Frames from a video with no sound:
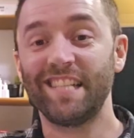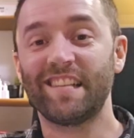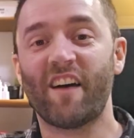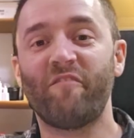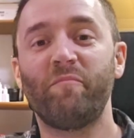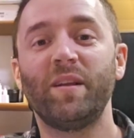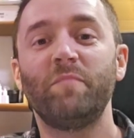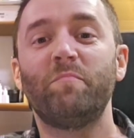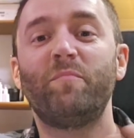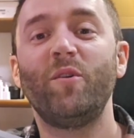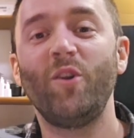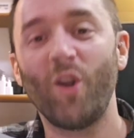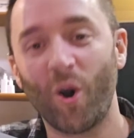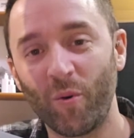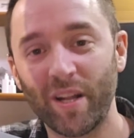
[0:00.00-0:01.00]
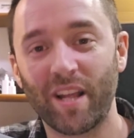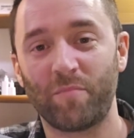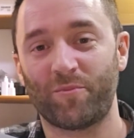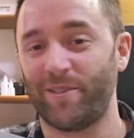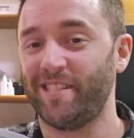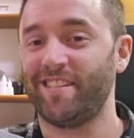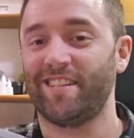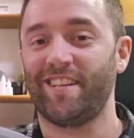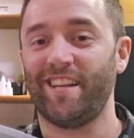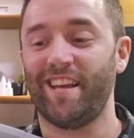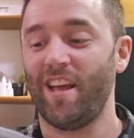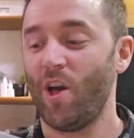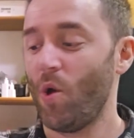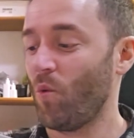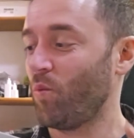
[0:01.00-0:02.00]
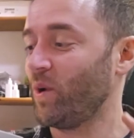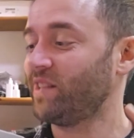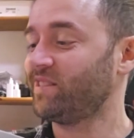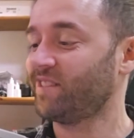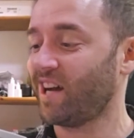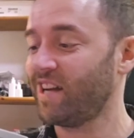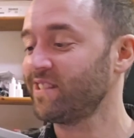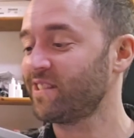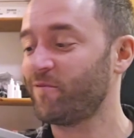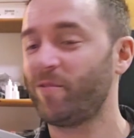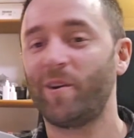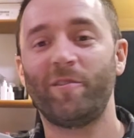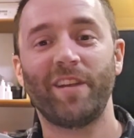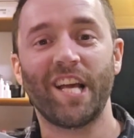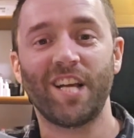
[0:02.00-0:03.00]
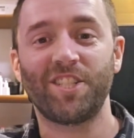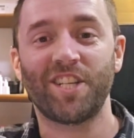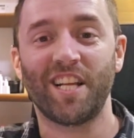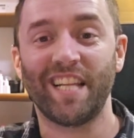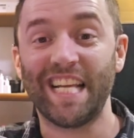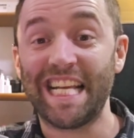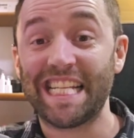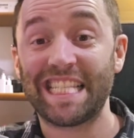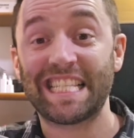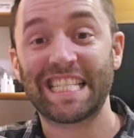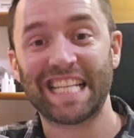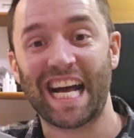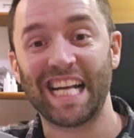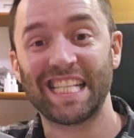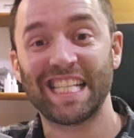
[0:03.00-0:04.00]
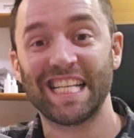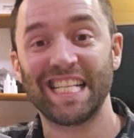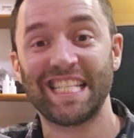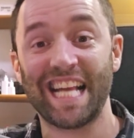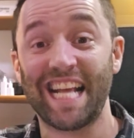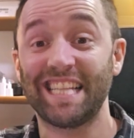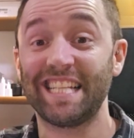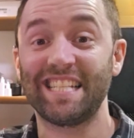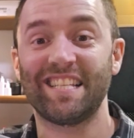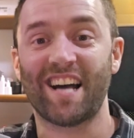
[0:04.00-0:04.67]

These have been blowing up recently with tons of variation in sizes and